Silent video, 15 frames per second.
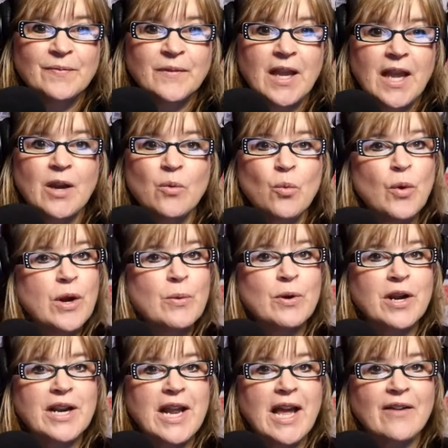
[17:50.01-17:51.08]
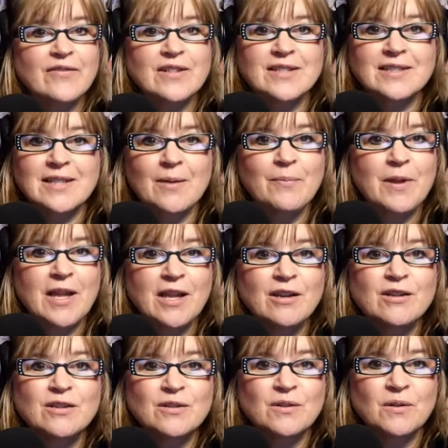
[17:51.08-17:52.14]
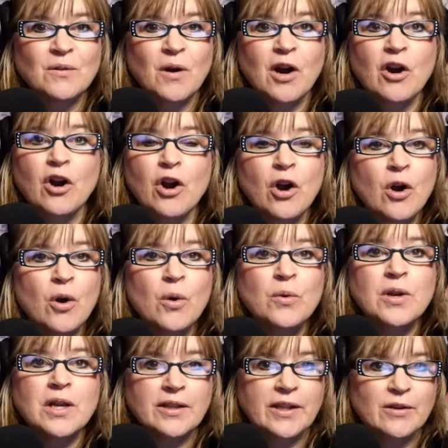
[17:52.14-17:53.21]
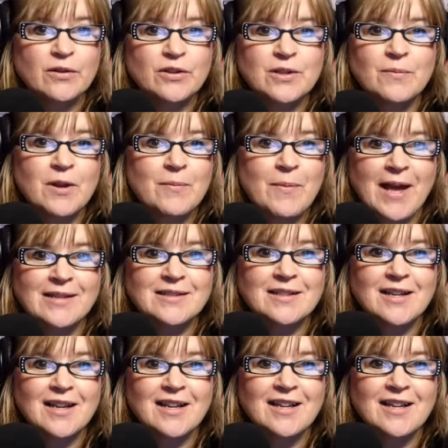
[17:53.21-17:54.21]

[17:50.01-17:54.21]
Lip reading: And we were going to have to step into our own leadership capacity